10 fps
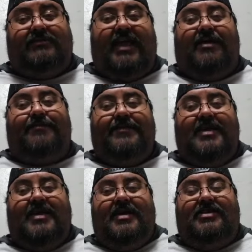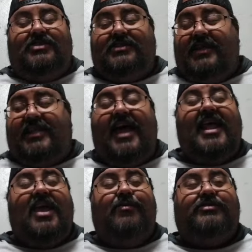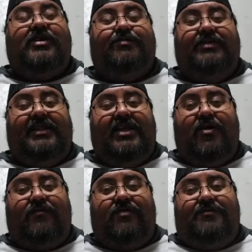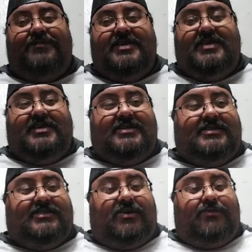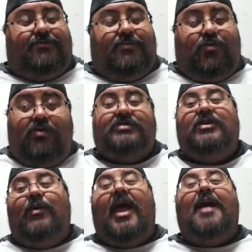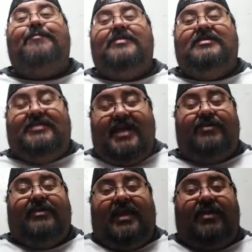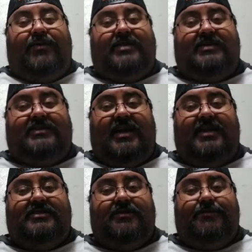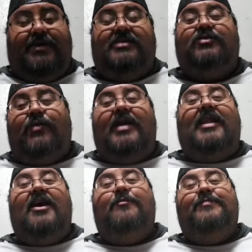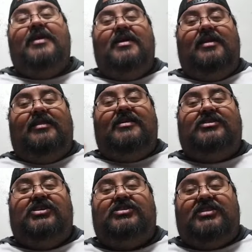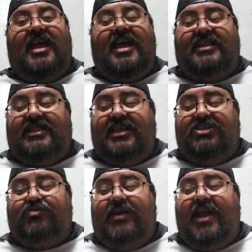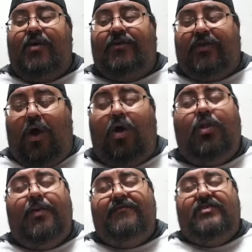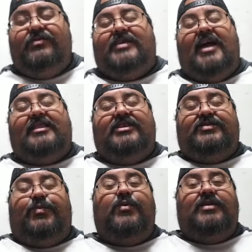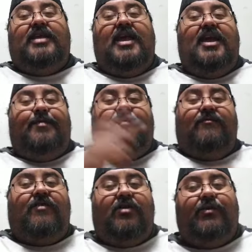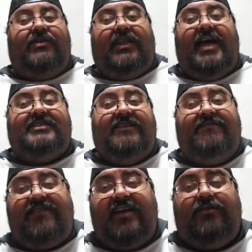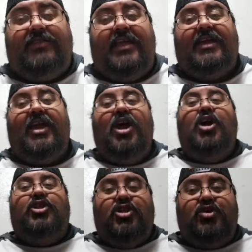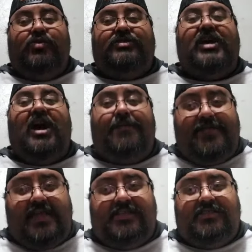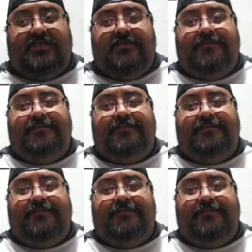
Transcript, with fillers: damn, just like that, it was completely over. So we'll see what happens down the line with these guys. But as of right now, let's just end things right now with all the reviews at this point. Move on with the last and final thing news updates.